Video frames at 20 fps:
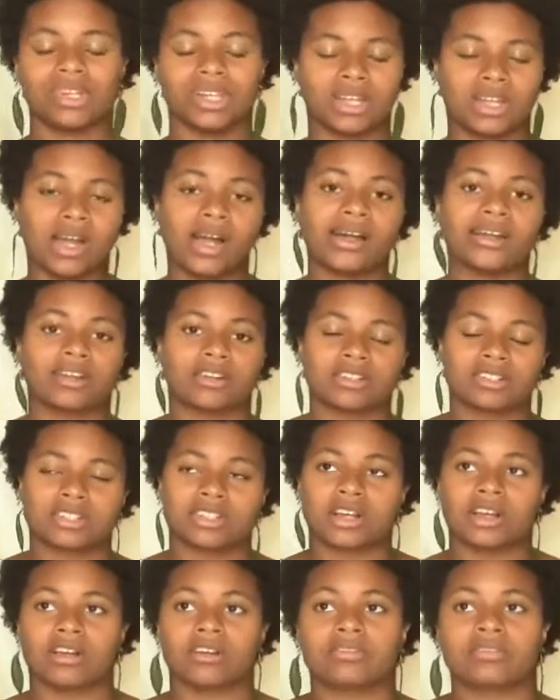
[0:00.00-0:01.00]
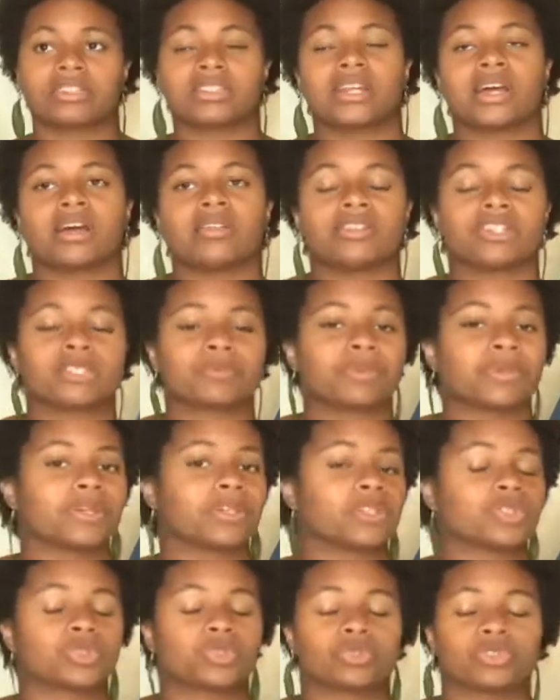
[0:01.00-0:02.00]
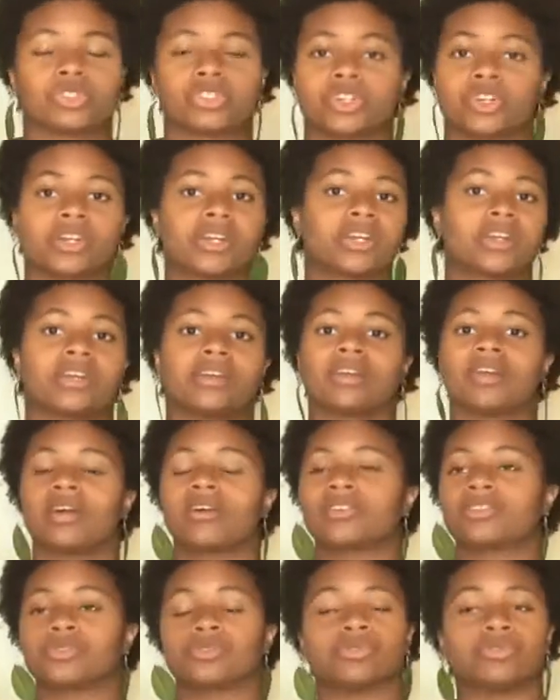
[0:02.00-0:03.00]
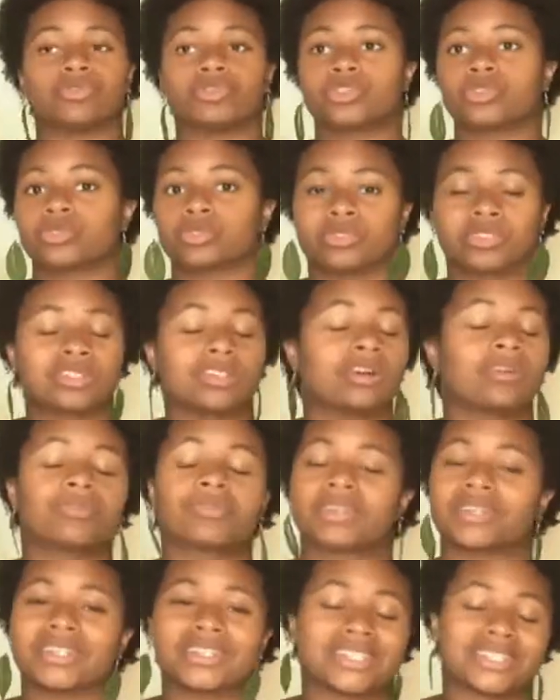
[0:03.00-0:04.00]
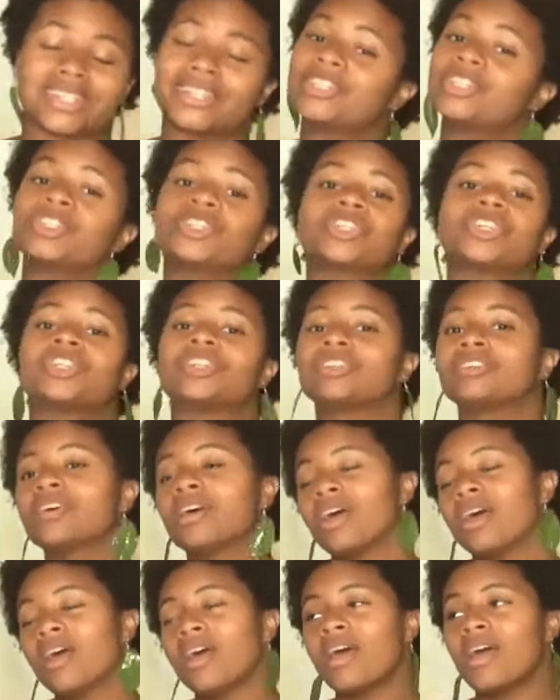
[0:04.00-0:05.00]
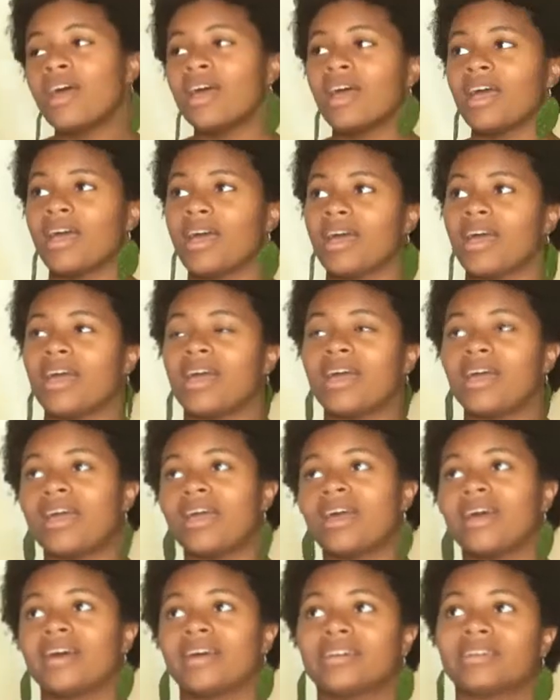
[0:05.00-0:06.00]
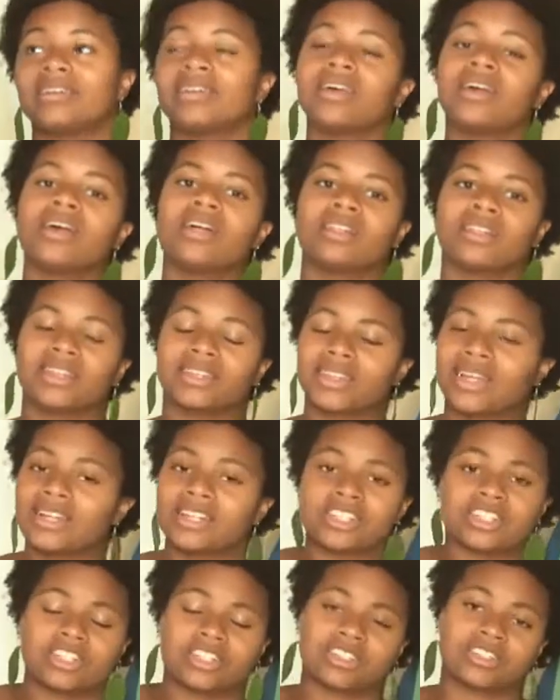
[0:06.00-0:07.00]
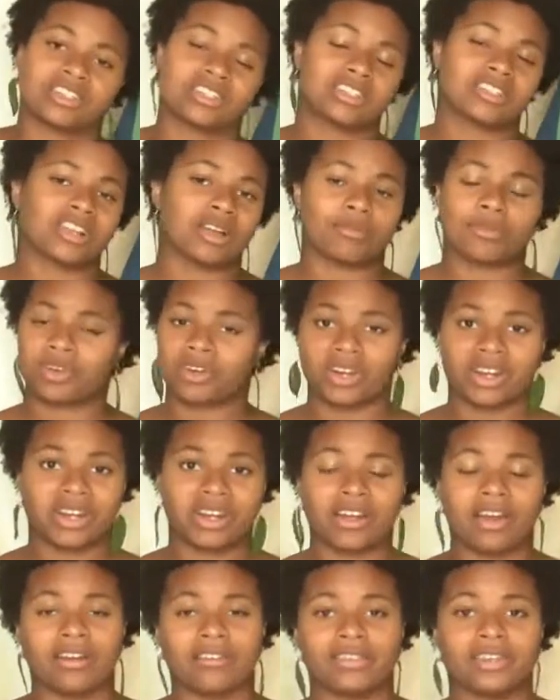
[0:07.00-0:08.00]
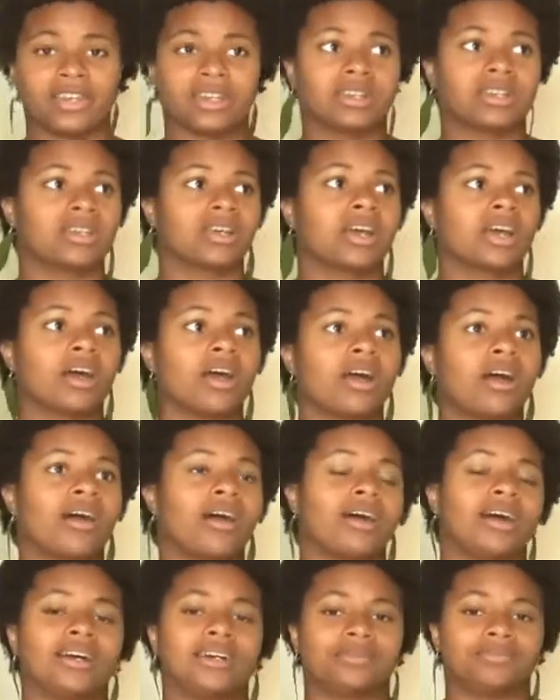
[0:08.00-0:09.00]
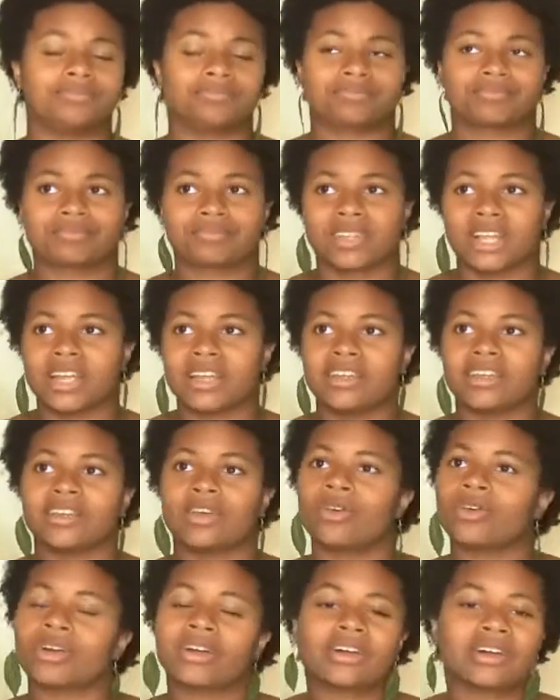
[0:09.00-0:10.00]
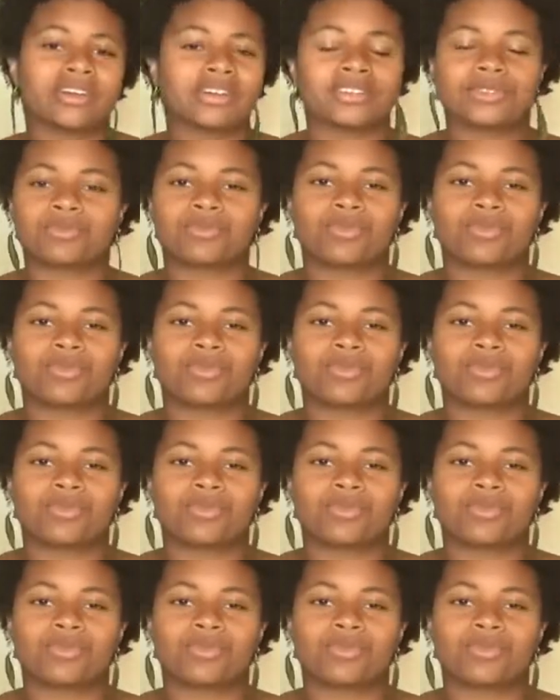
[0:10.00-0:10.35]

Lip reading: guide ourselves down the spiritual journey to true self-realization. And that is just a summary of it. Yoga is